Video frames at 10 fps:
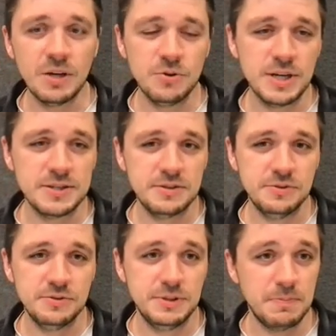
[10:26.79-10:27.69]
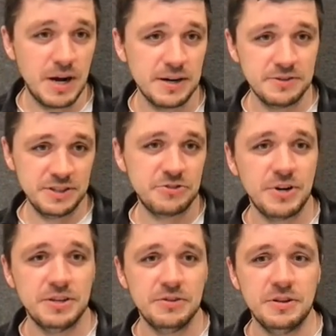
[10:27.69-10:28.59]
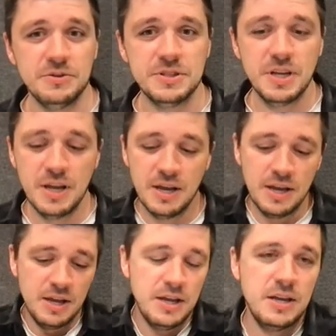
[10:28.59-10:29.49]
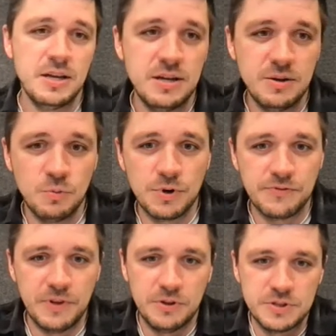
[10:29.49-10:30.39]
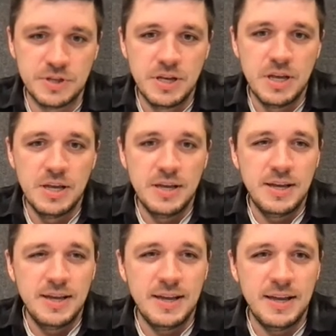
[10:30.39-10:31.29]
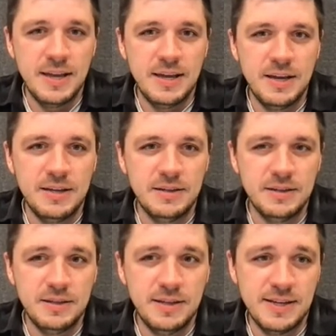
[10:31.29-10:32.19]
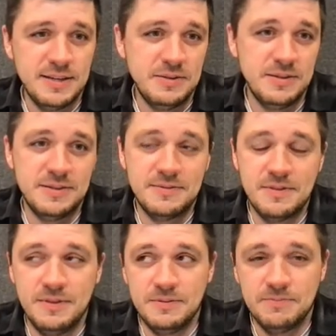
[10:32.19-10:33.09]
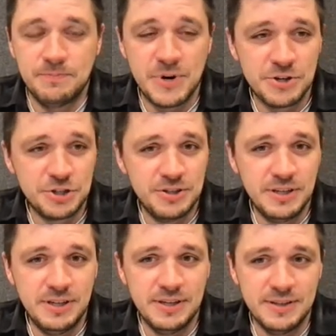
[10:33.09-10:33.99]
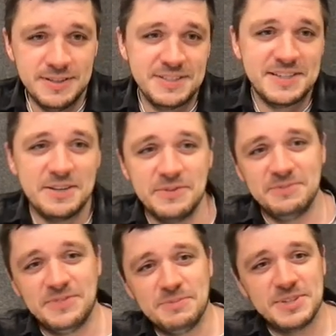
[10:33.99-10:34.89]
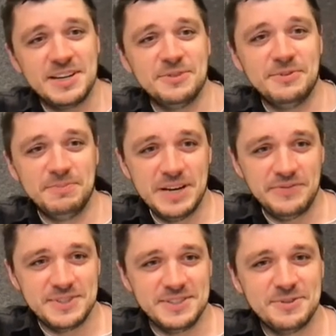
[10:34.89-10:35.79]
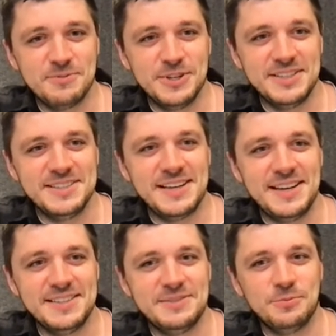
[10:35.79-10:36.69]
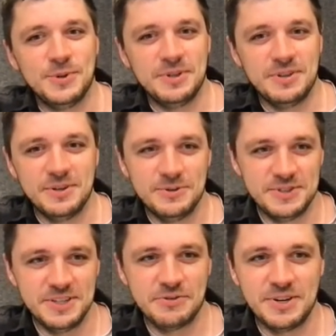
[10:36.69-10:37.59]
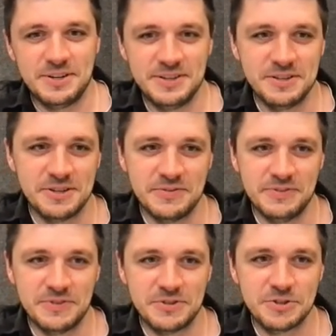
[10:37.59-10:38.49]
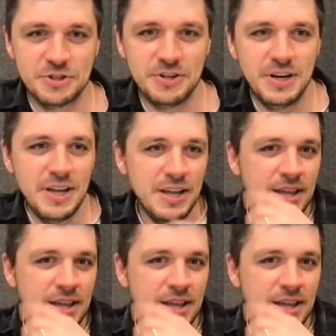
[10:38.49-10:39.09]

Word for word: who has to debug and iterate on those uh, workflows. And again, partially, this is kind of the flip side of the benefits that Kubernetes has with all this declarative infrastructure,